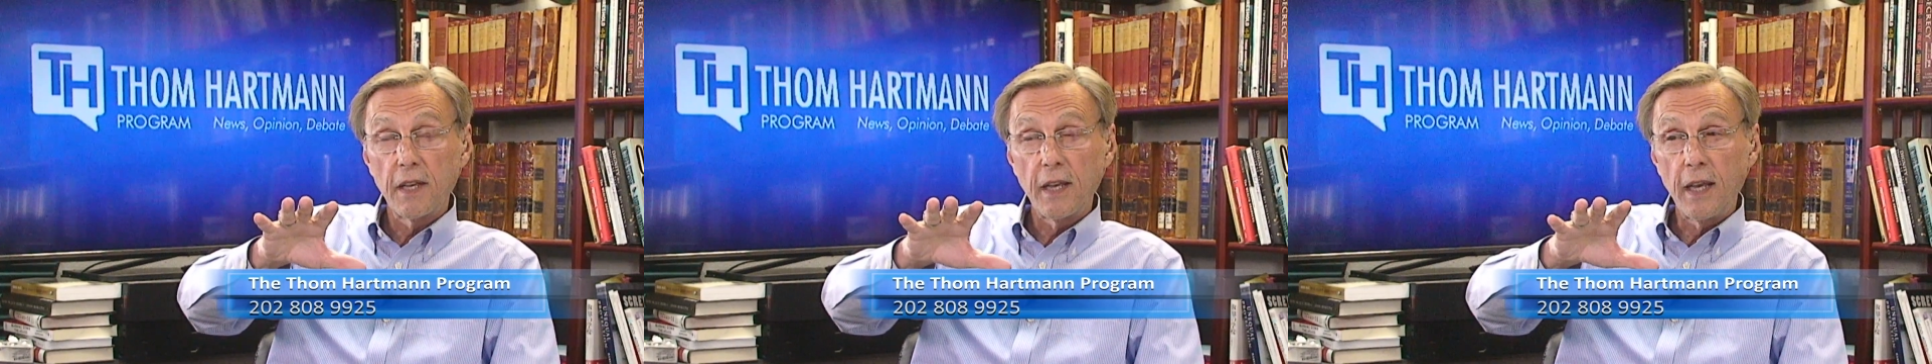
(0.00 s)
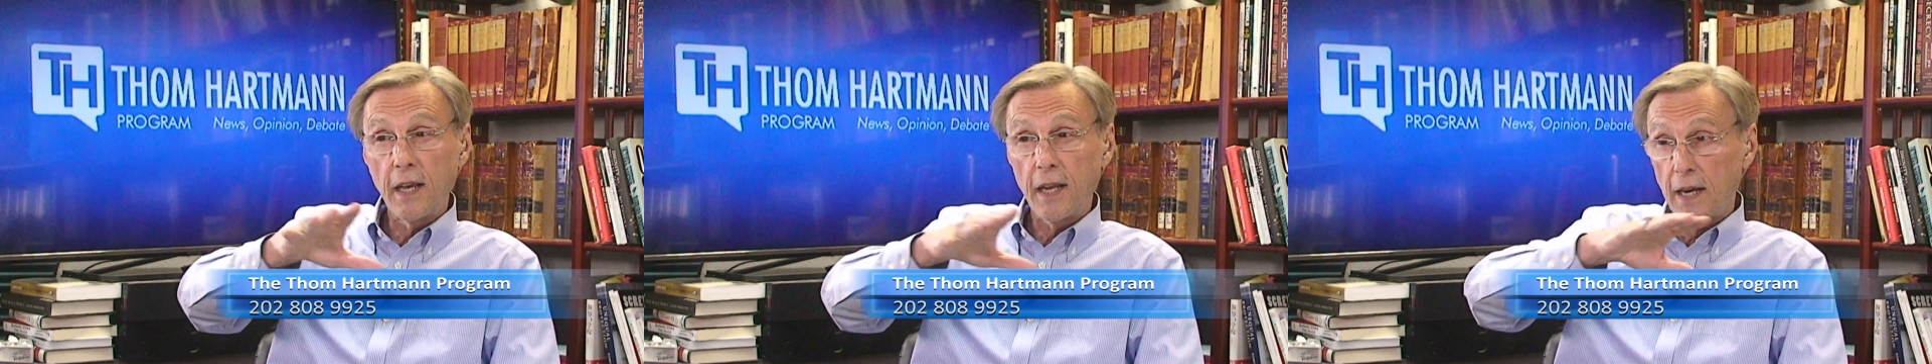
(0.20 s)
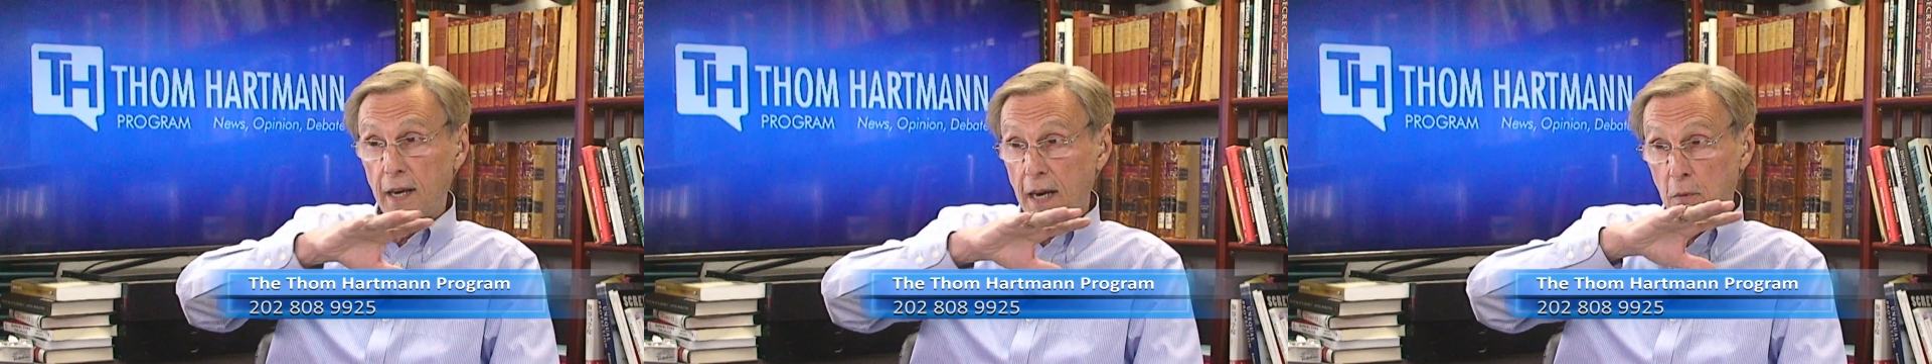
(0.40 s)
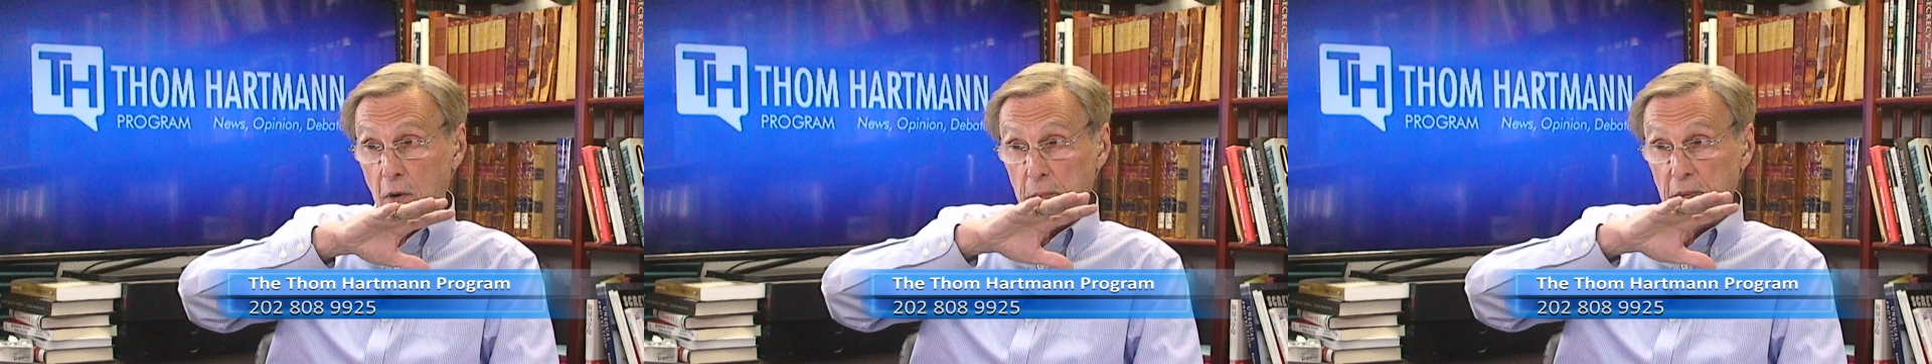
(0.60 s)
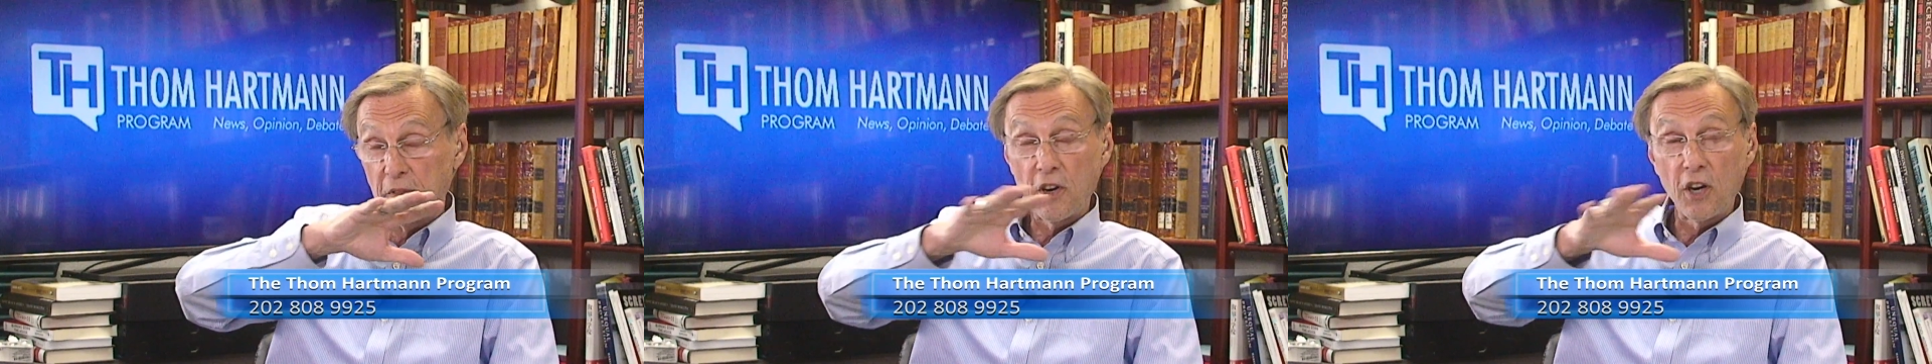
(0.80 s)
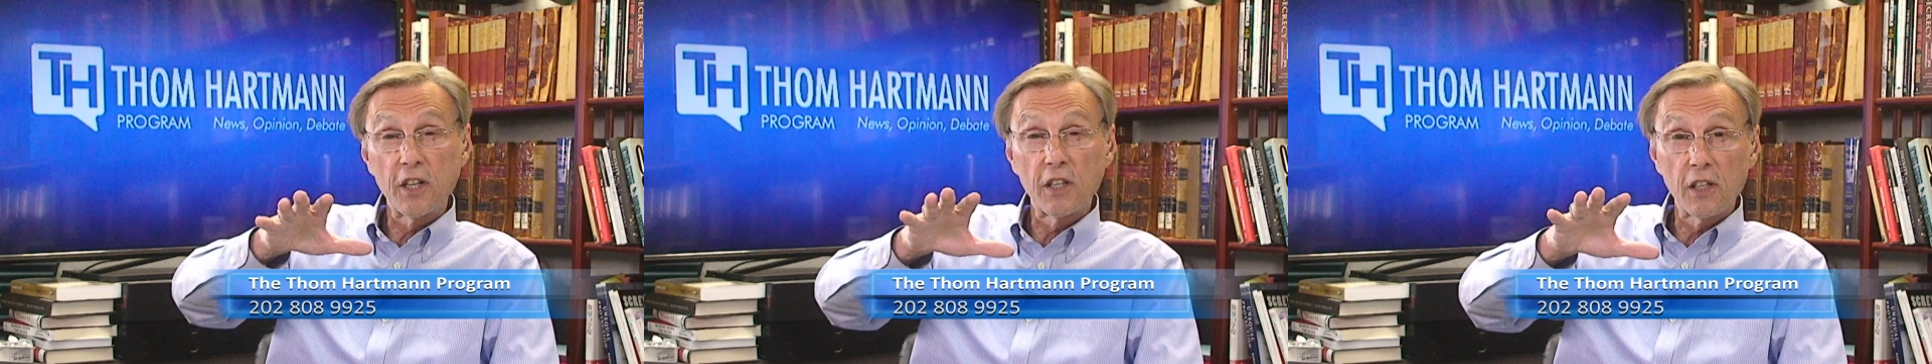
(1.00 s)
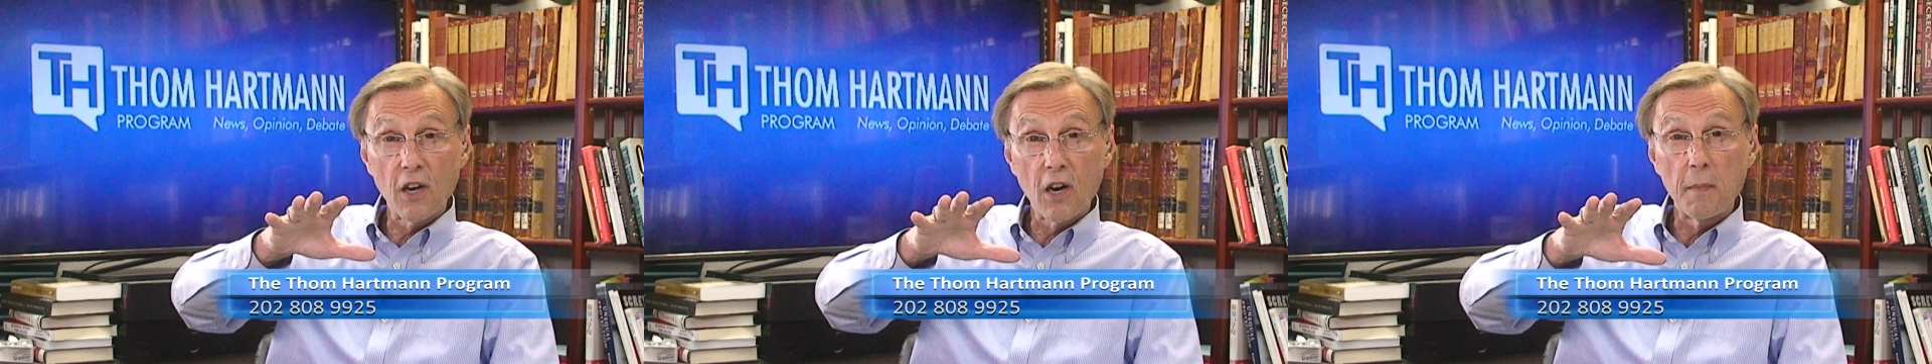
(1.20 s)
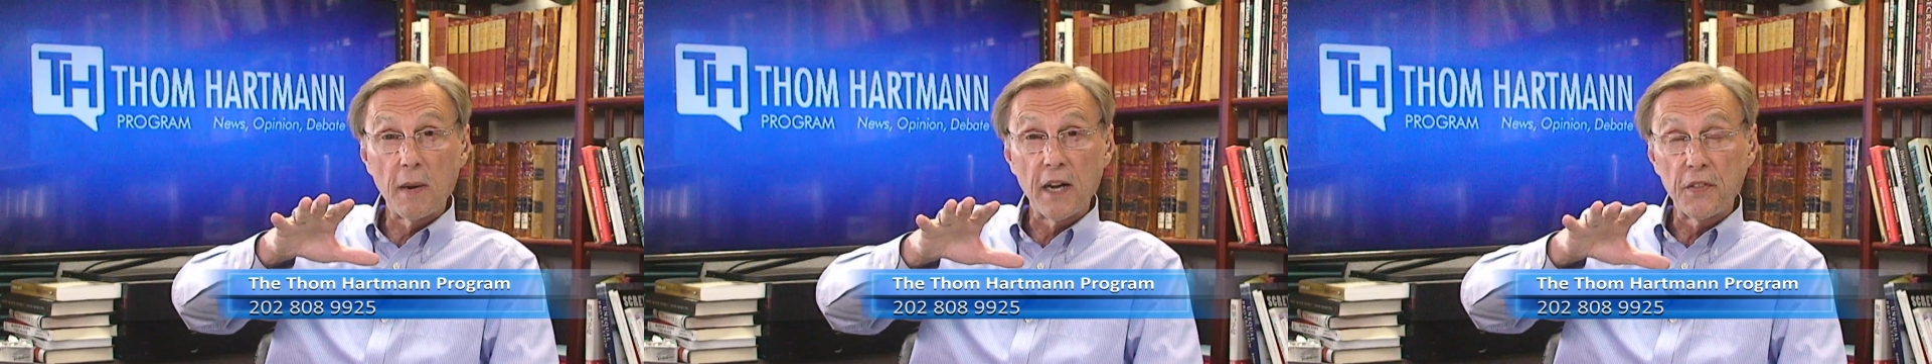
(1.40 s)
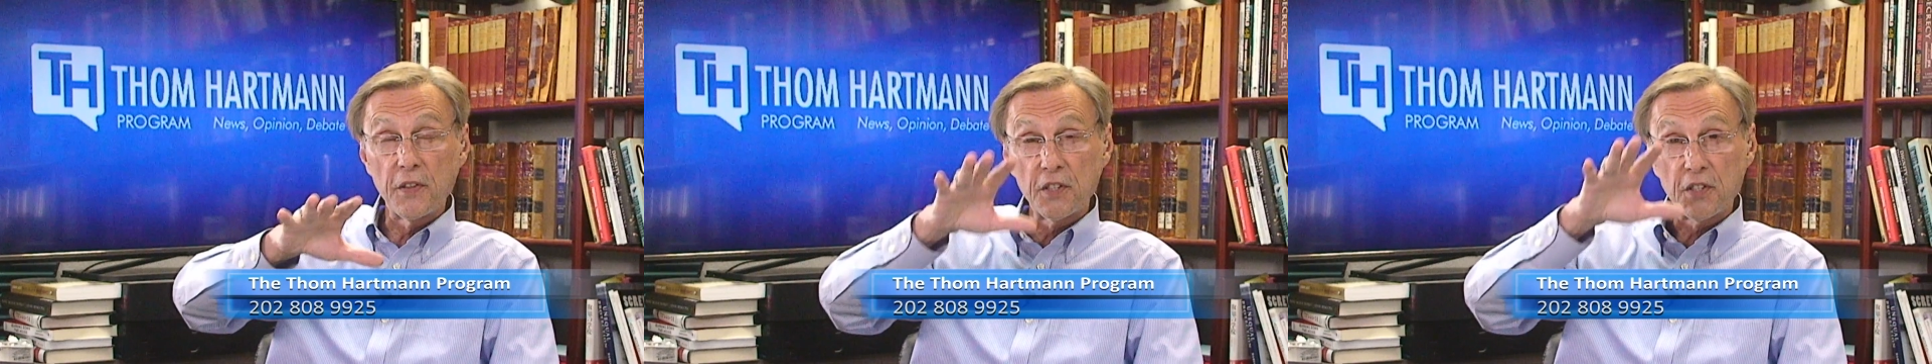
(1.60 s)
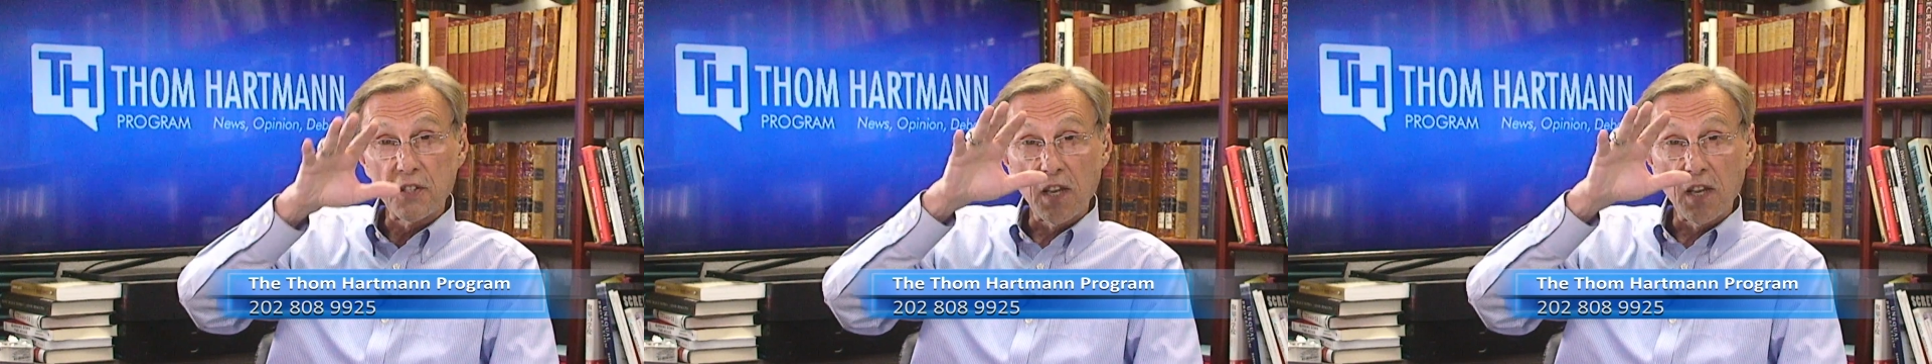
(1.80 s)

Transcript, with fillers: and I want to be very clear about this,